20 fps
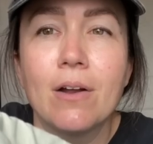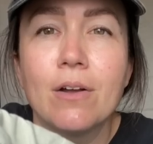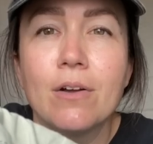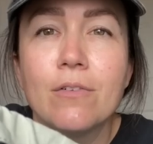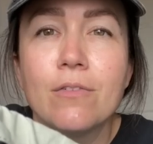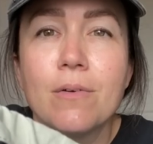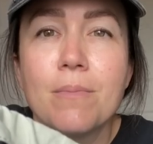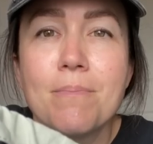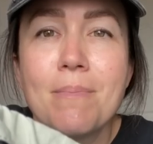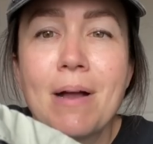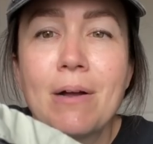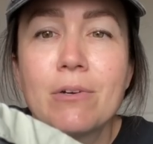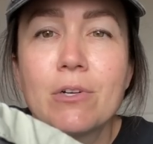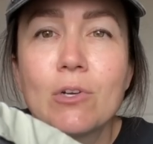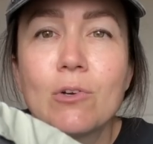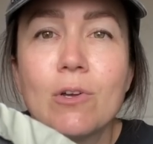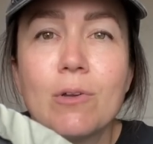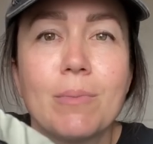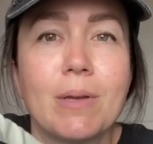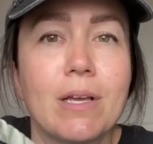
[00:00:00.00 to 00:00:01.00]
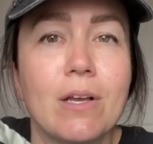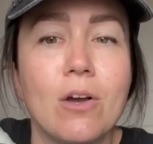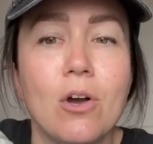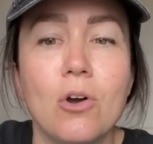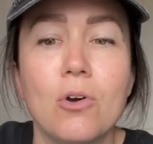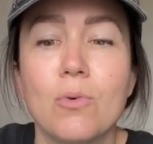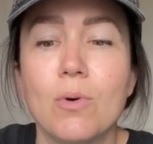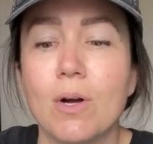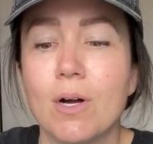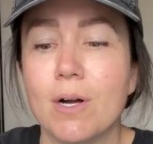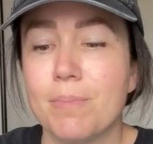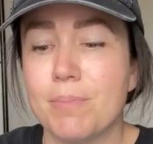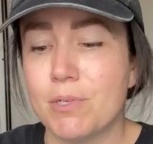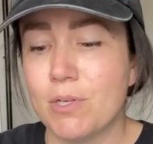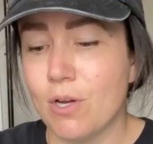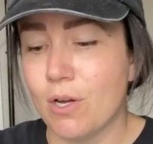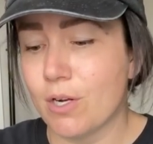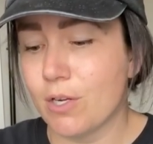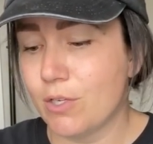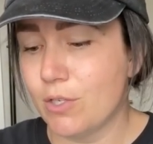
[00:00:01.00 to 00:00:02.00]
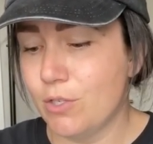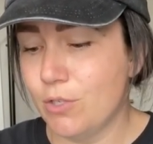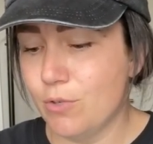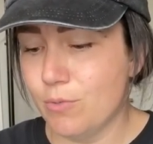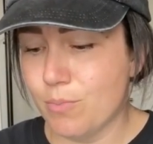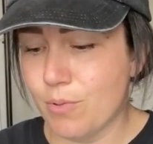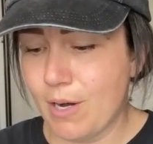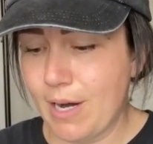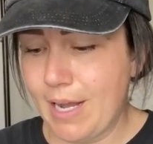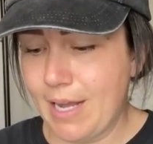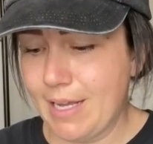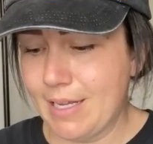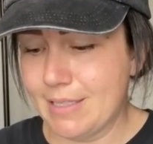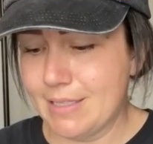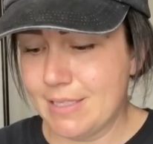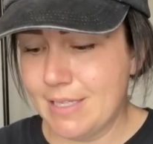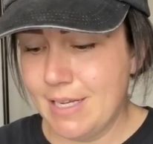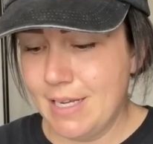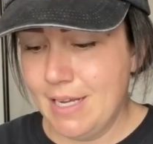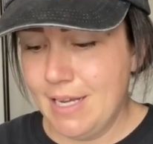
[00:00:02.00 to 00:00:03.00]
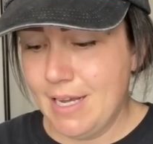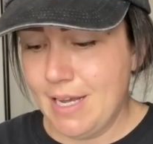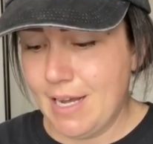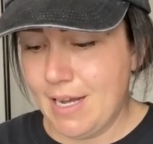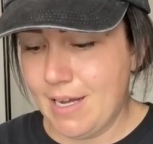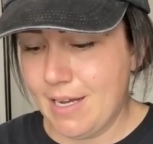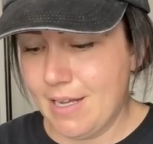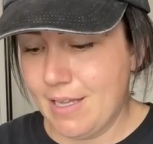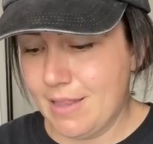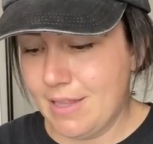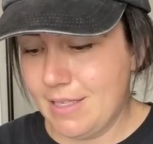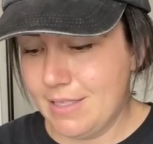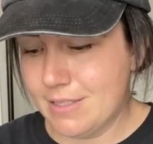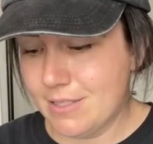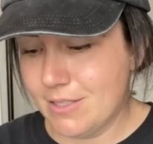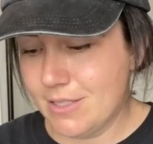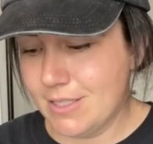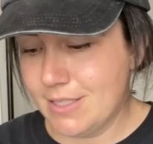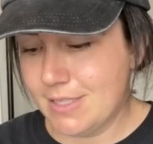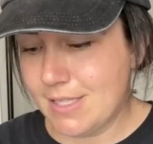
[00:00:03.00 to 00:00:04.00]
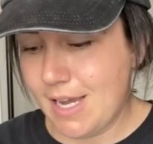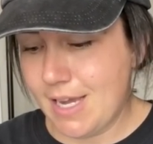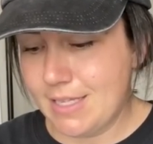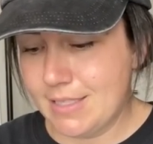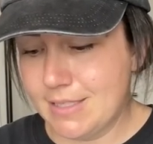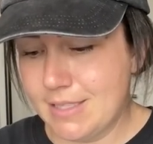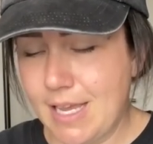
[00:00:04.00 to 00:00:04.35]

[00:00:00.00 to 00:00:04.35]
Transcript: of Mountain Equipment Co-op, not a new brand. These are a size